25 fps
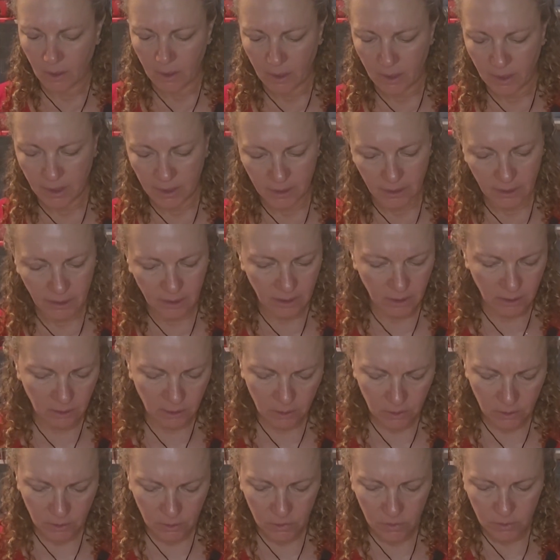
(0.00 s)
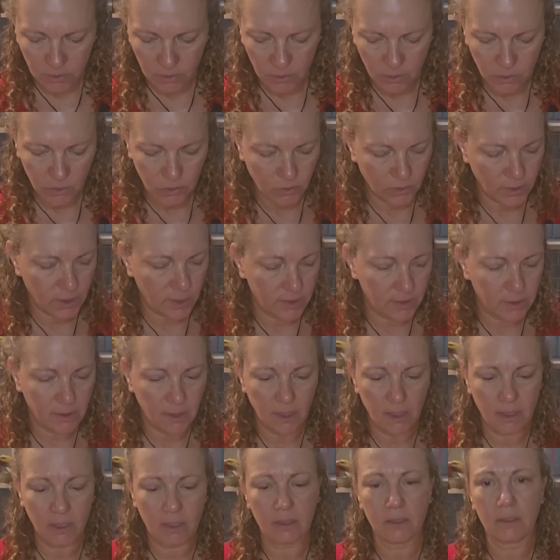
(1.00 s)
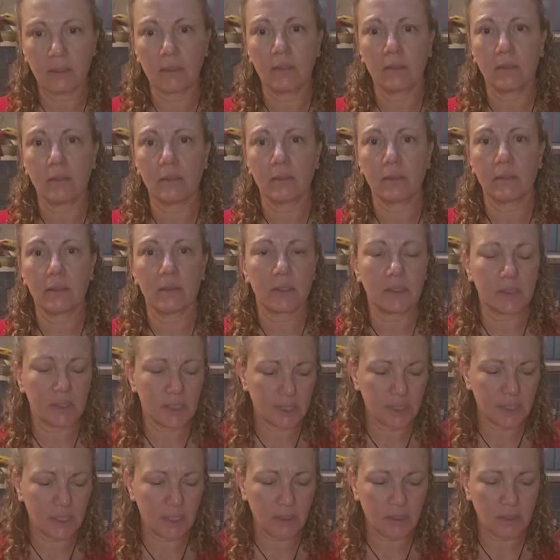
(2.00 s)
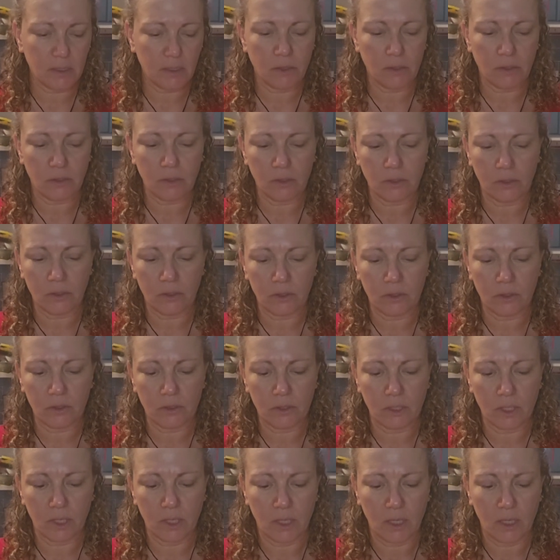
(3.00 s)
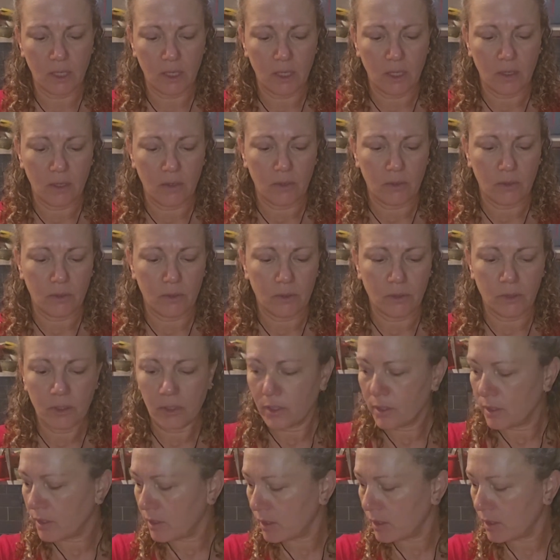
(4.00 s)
And here you can take scissors or